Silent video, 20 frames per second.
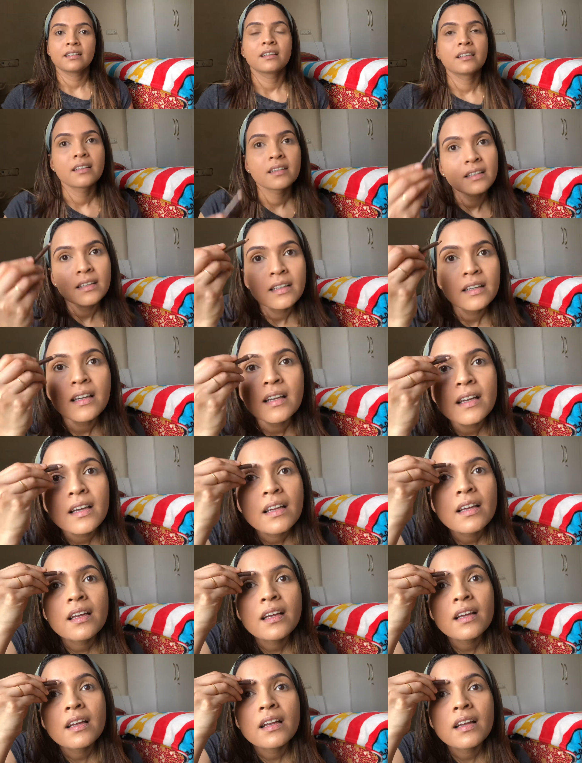
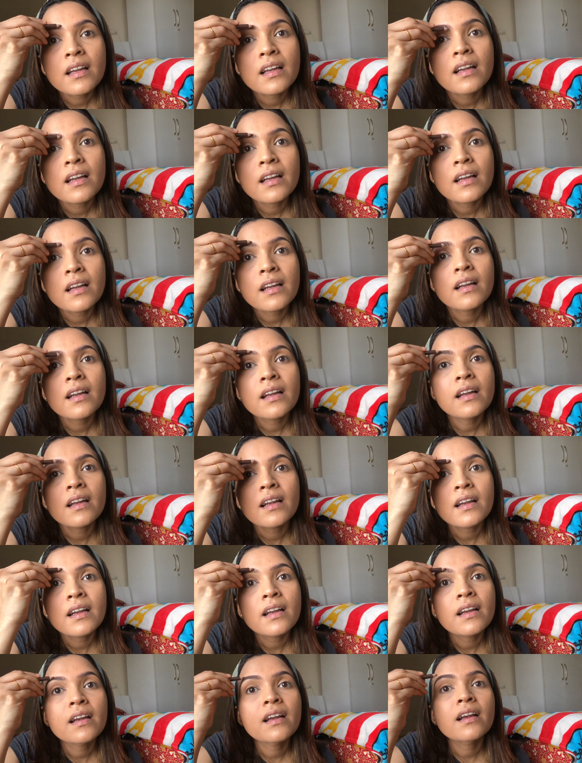
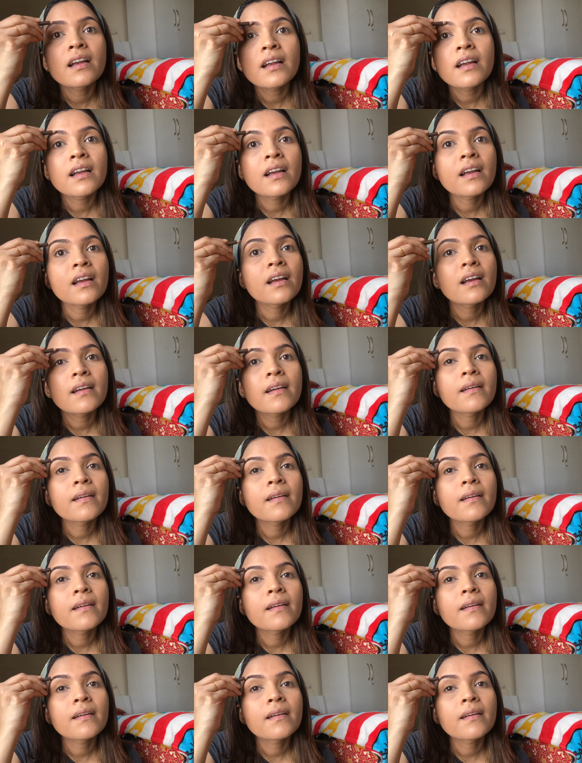(no one is talking)